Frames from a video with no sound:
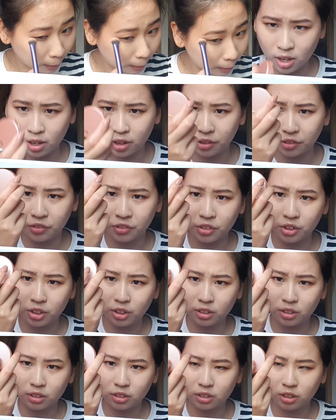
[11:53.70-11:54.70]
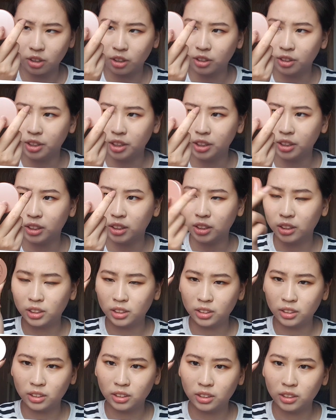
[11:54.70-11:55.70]
I've got this
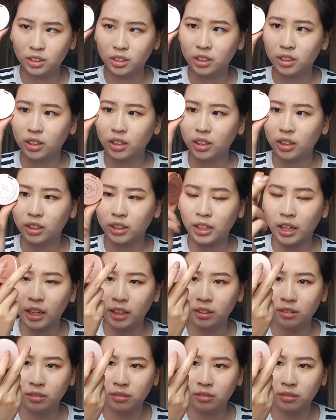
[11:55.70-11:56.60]
Tarte